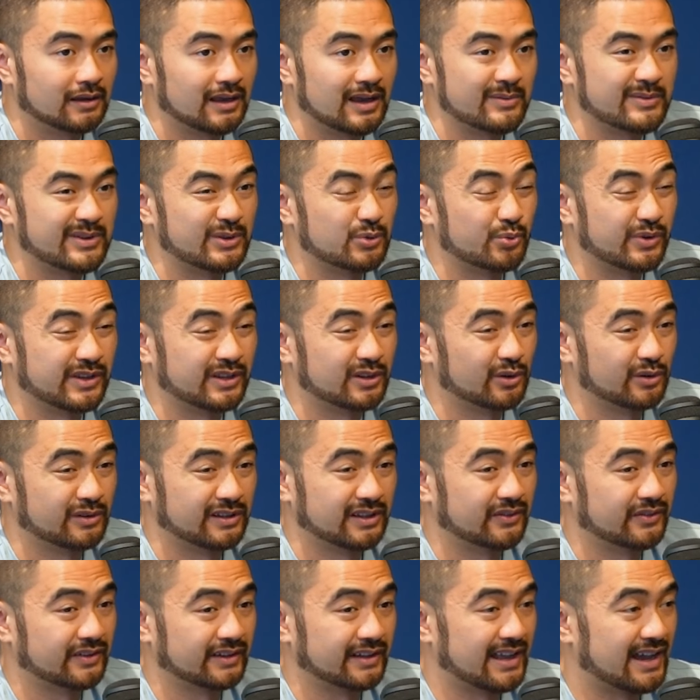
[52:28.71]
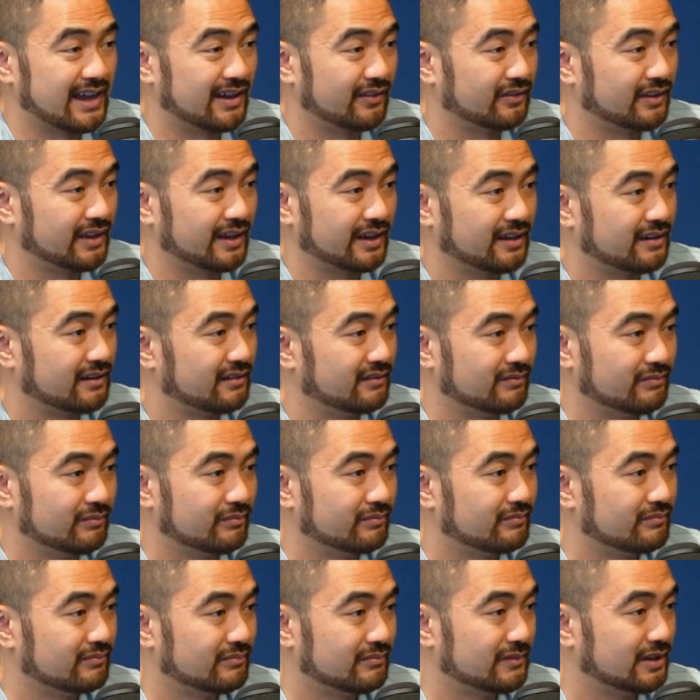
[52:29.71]
we don't even have like
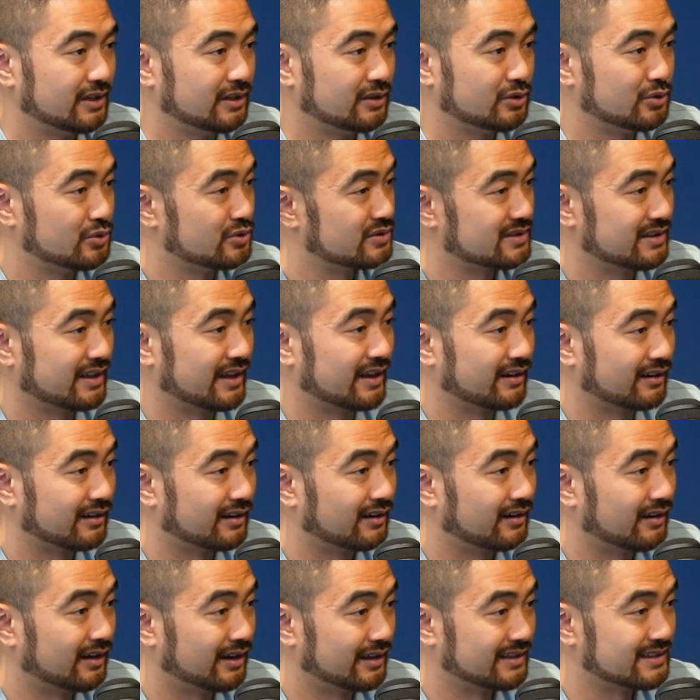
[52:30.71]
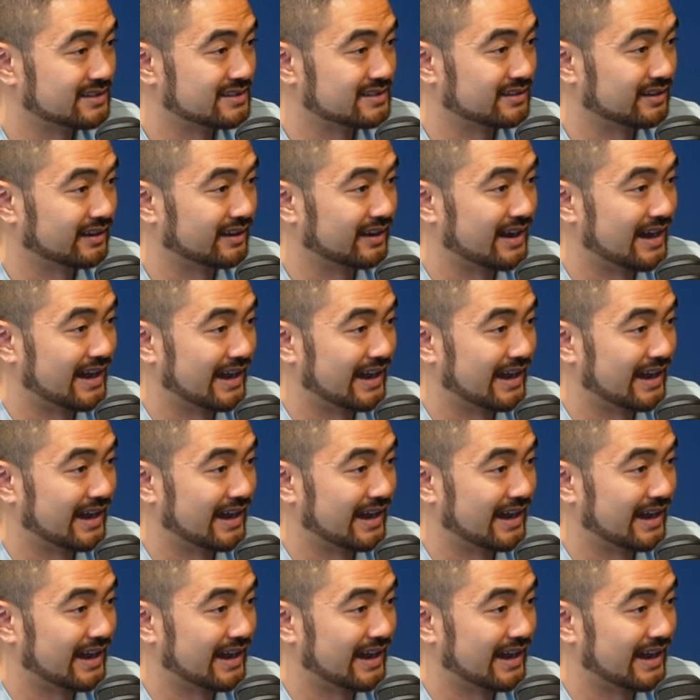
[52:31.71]
a newsletter, honestly.